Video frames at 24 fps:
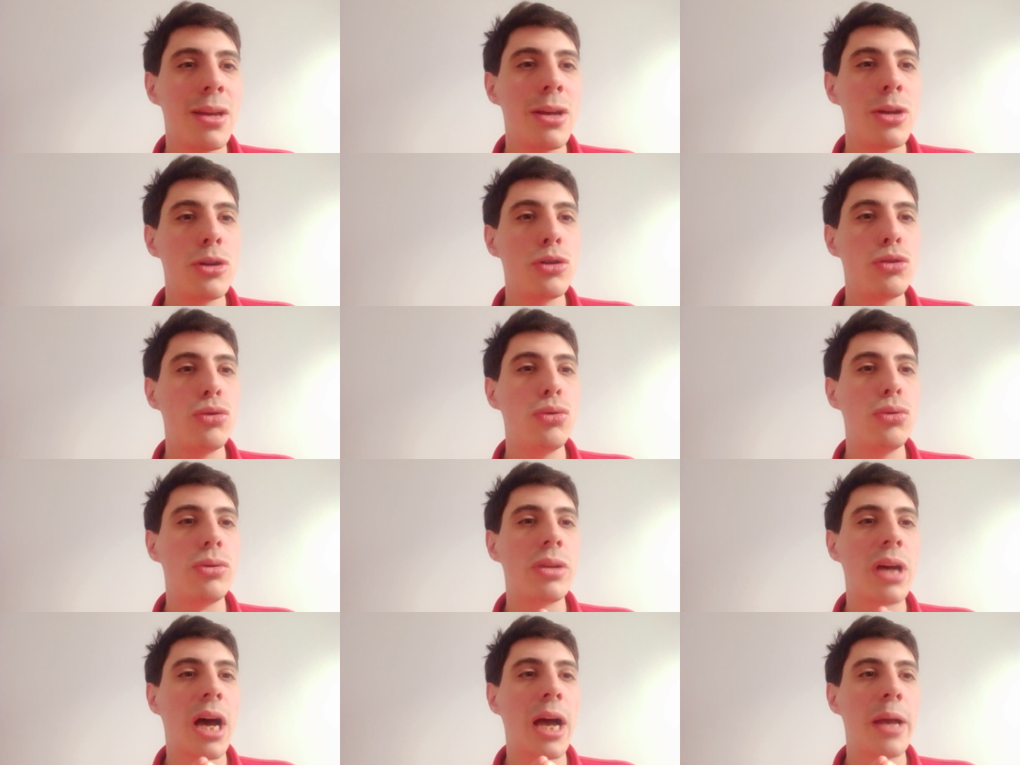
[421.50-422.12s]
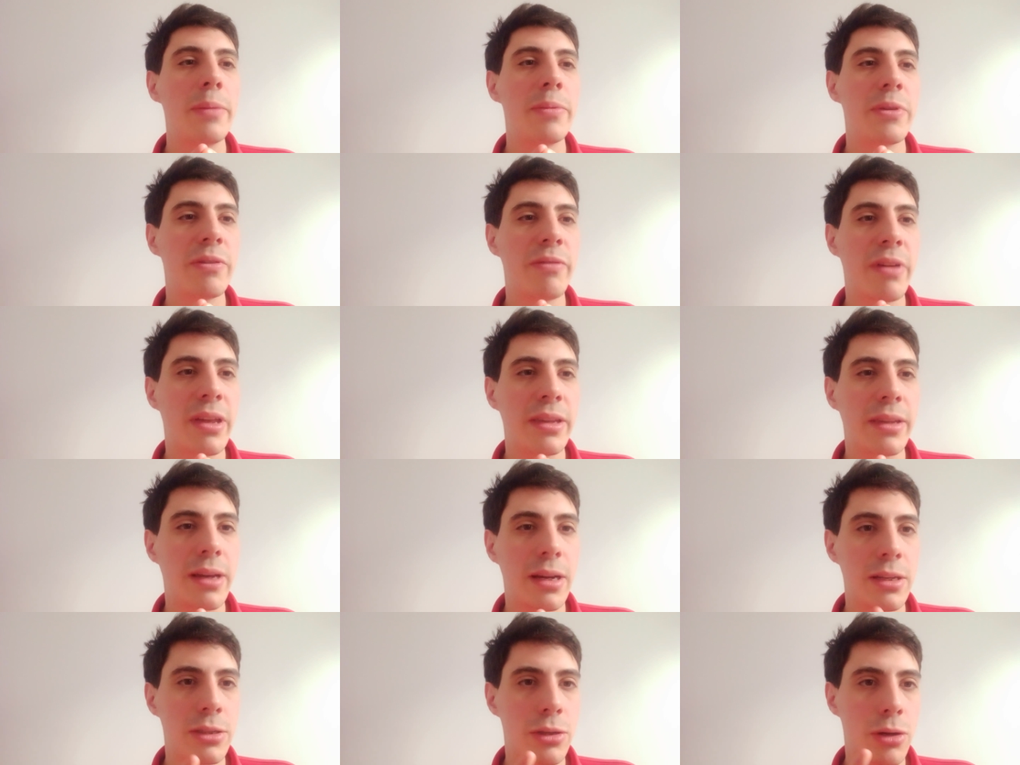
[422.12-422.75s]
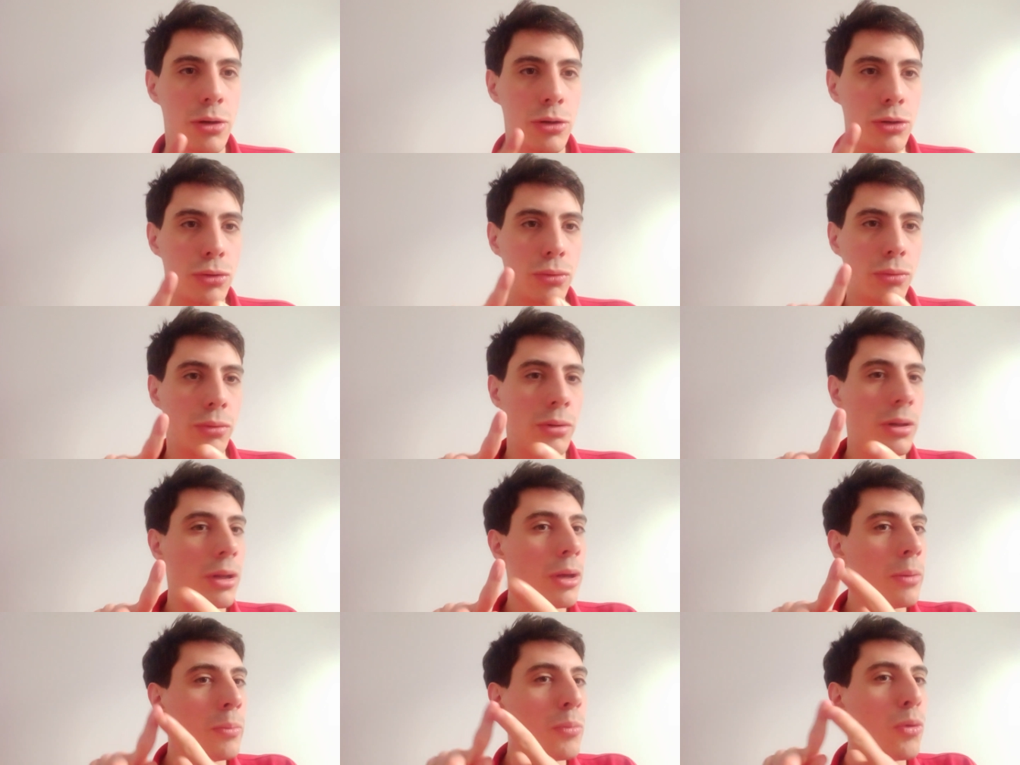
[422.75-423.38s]
two types of
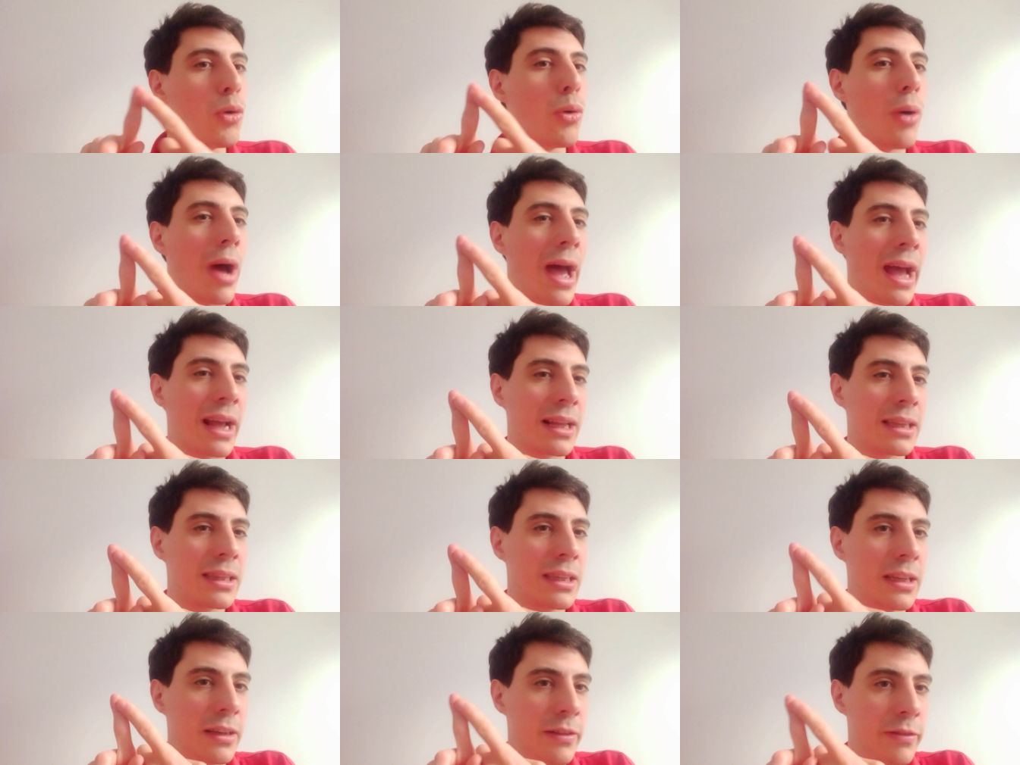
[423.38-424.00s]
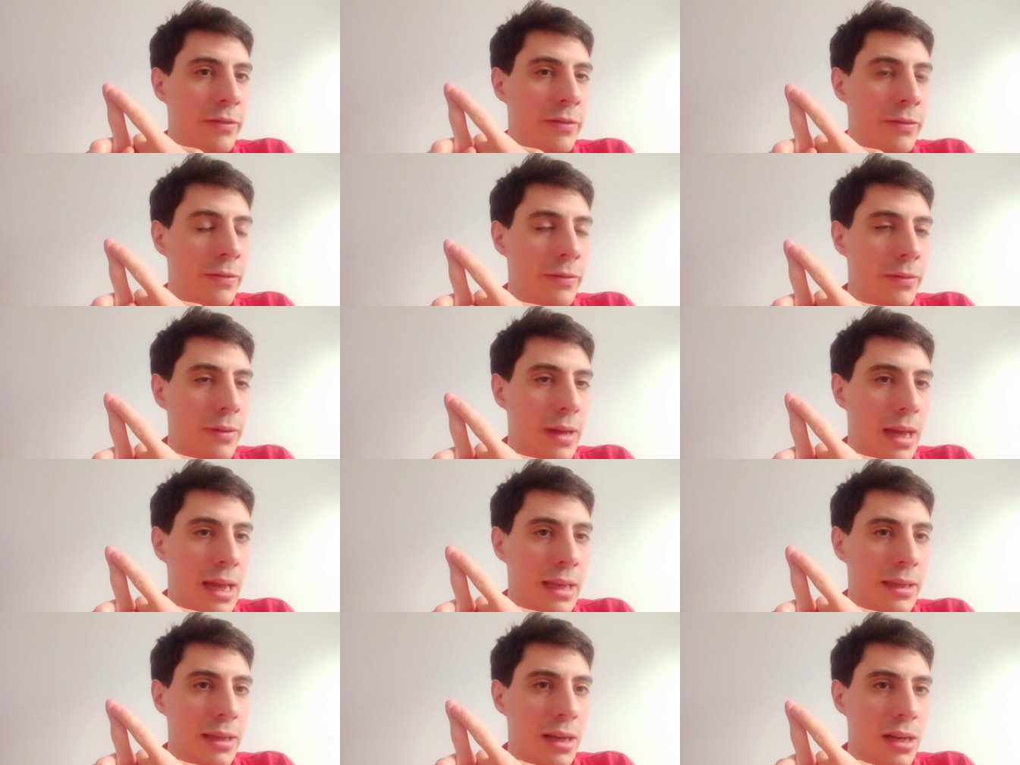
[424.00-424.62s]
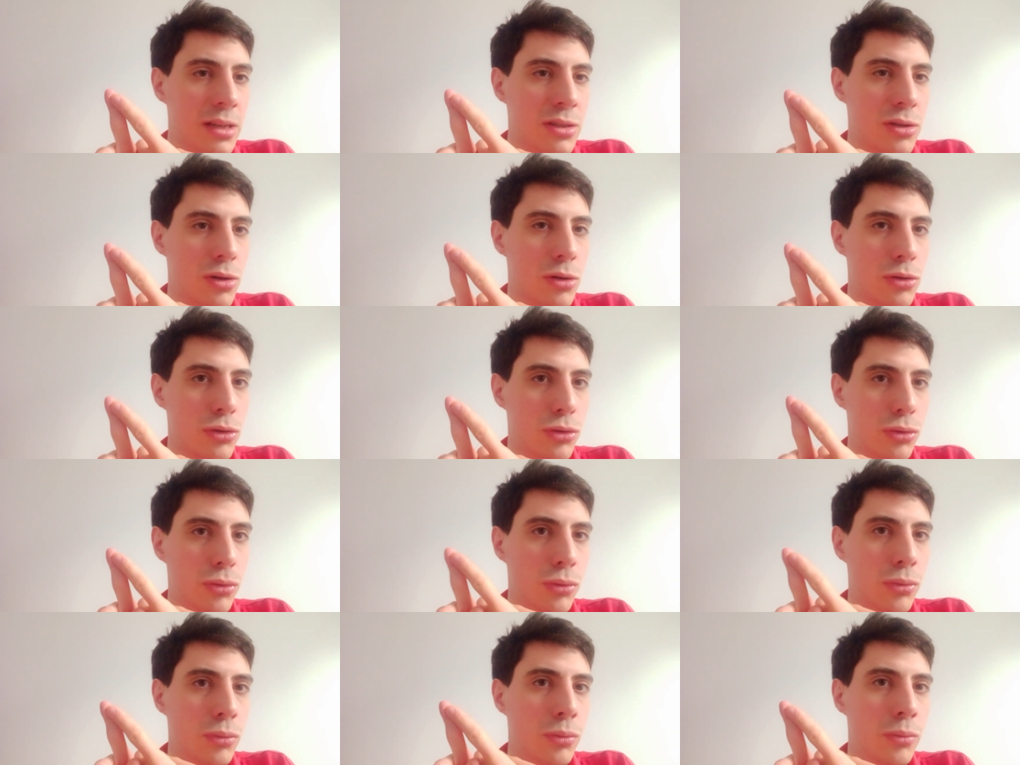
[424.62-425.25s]
antisocial a more active
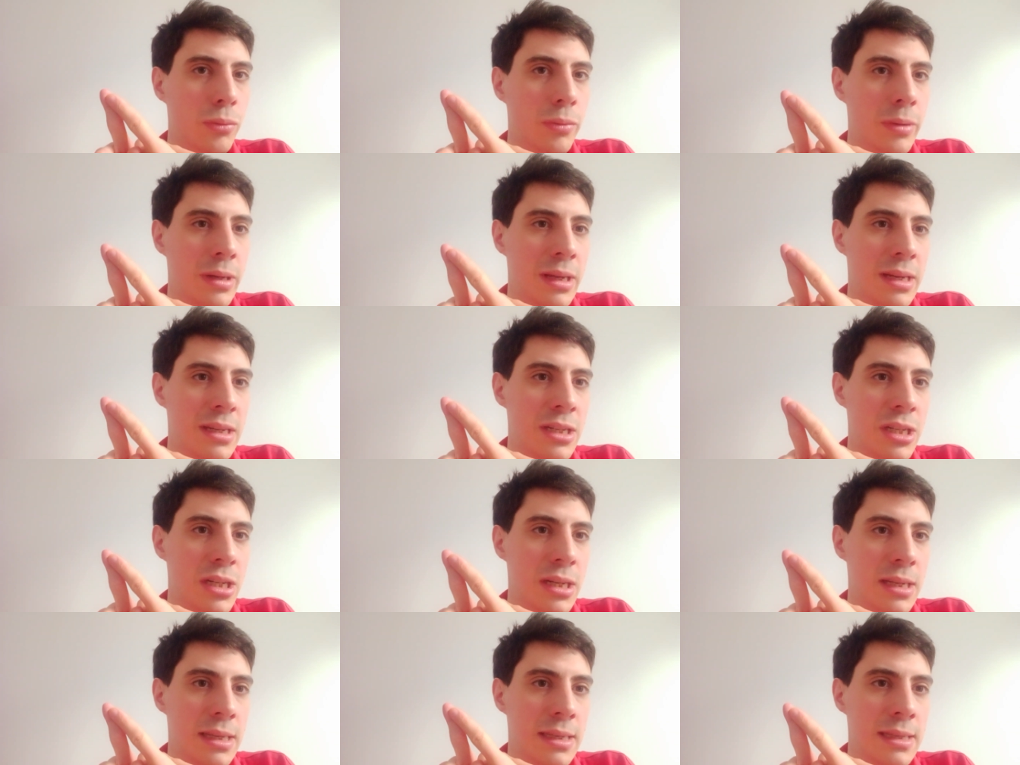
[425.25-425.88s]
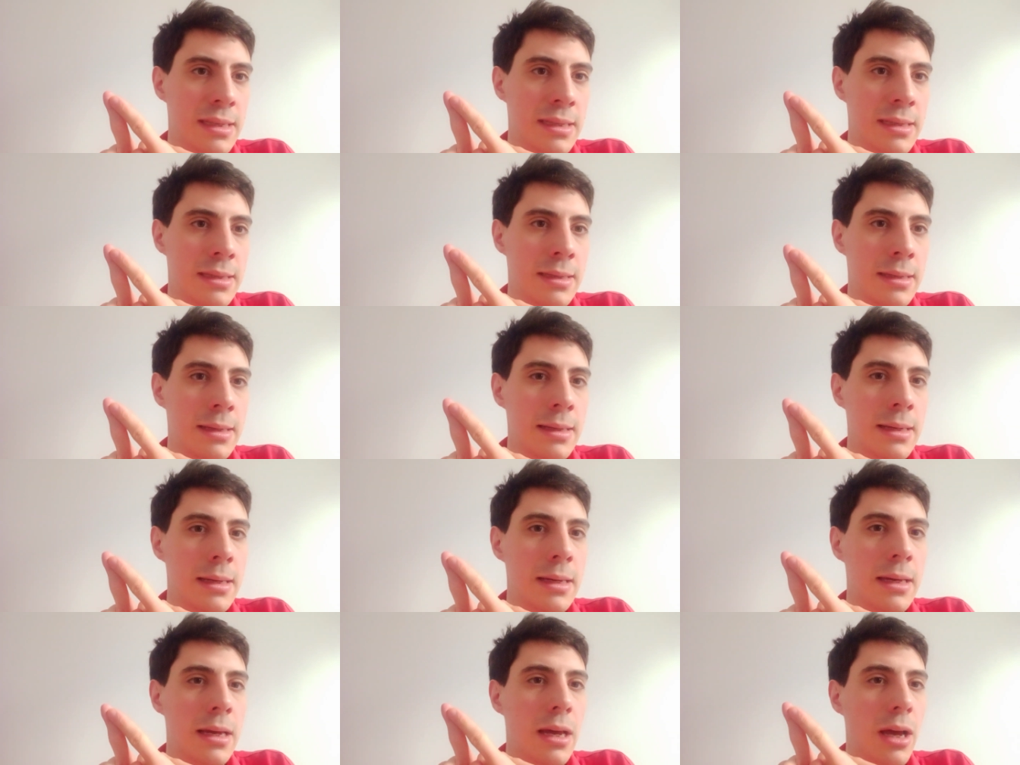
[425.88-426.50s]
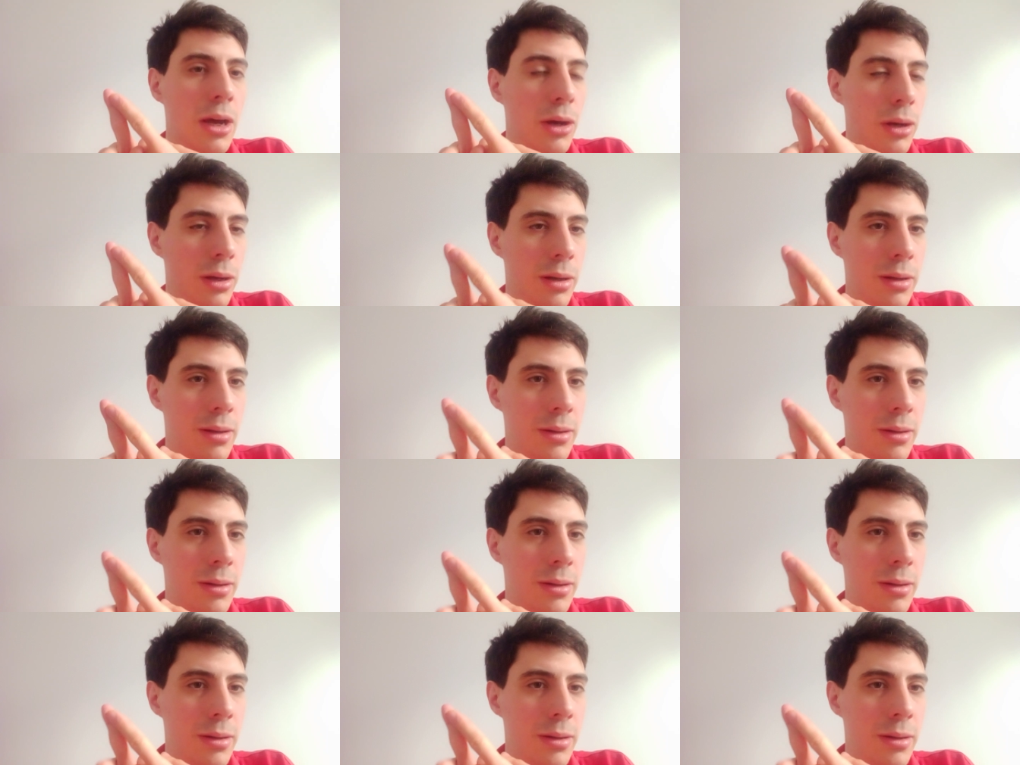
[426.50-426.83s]
antisocial, which is uh,